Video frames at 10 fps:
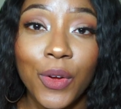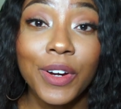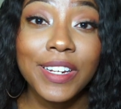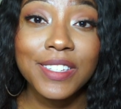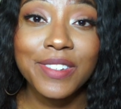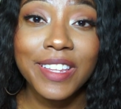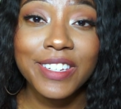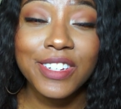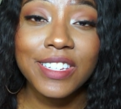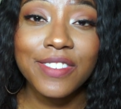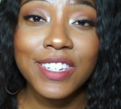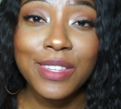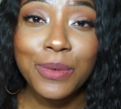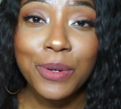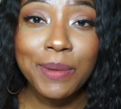Alright, so now that you guys have
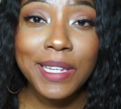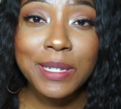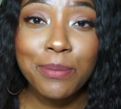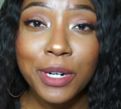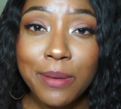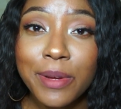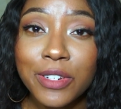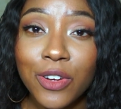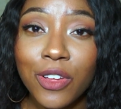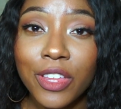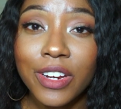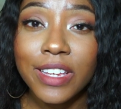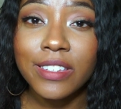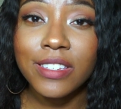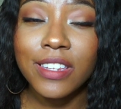seen the room, that's pretty much all there
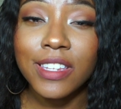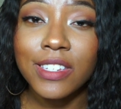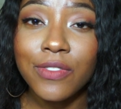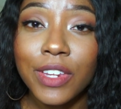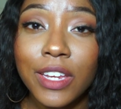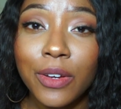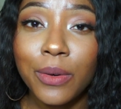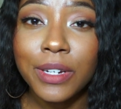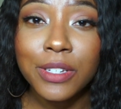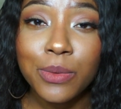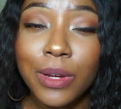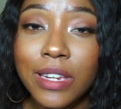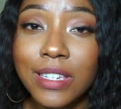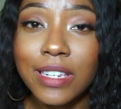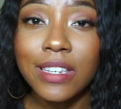is to this video. I just
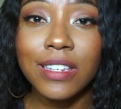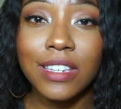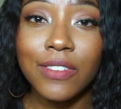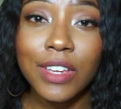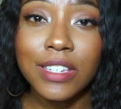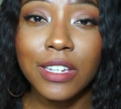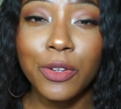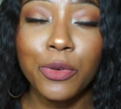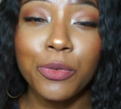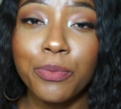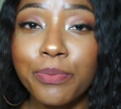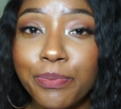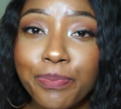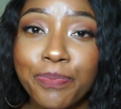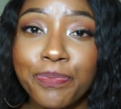wanted to give you guys a little
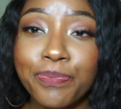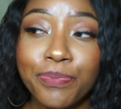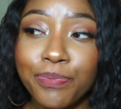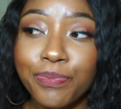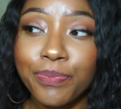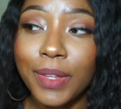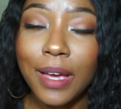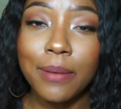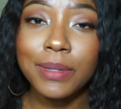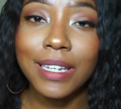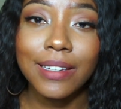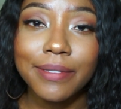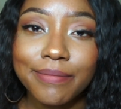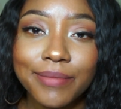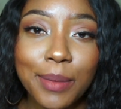update
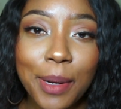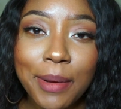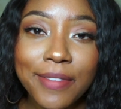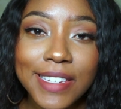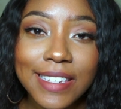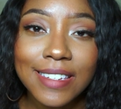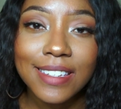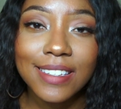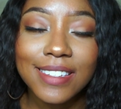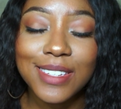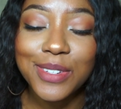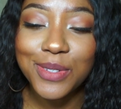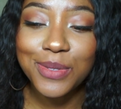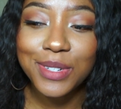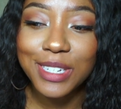about my visit
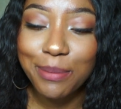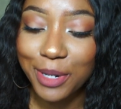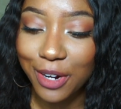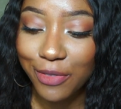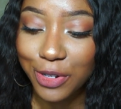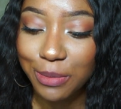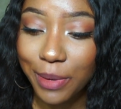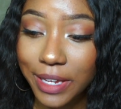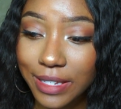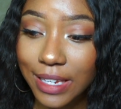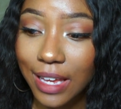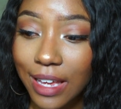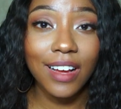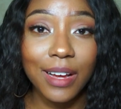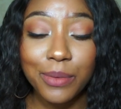to Sheppard AFB.
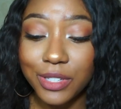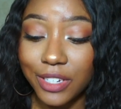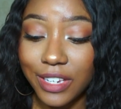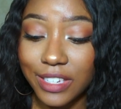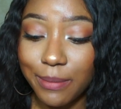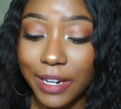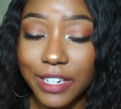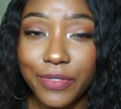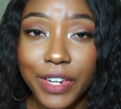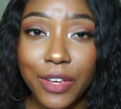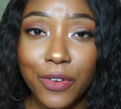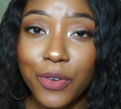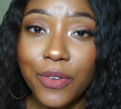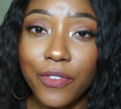I will see you guys in my next video.